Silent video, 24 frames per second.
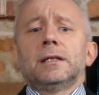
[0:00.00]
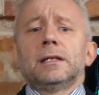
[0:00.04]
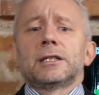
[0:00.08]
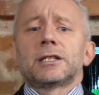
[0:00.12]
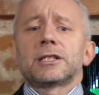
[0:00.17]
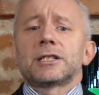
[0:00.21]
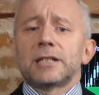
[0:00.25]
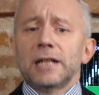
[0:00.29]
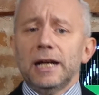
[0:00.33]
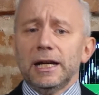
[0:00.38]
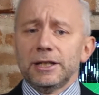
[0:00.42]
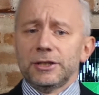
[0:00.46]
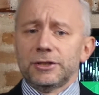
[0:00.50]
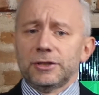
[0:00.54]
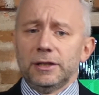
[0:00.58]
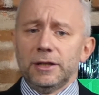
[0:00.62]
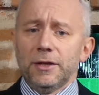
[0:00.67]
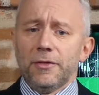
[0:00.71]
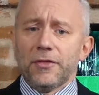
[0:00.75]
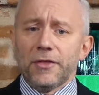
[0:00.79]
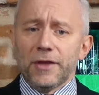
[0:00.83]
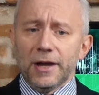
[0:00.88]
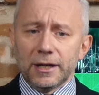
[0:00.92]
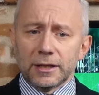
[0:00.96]

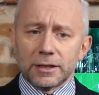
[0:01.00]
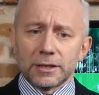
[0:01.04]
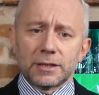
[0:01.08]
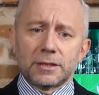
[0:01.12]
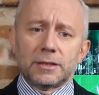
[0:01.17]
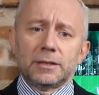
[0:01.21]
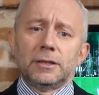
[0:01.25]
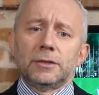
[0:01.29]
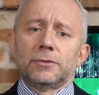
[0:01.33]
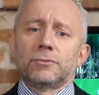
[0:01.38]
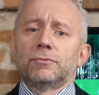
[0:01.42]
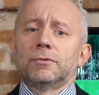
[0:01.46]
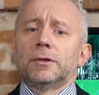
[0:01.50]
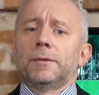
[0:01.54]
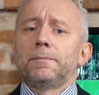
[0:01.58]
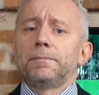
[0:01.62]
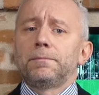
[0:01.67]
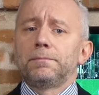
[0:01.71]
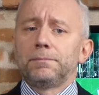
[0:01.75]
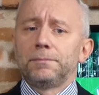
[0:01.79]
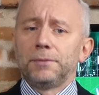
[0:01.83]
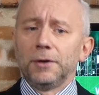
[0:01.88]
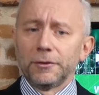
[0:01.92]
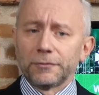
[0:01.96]
essentially thanks to a
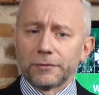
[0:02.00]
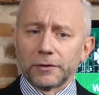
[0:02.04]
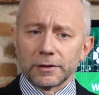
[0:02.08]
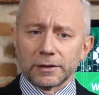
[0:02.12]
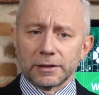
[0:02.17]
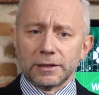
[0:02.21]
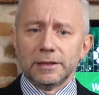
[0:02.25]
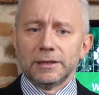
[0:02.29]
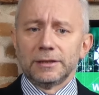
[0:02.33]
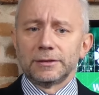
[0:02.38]
perfectly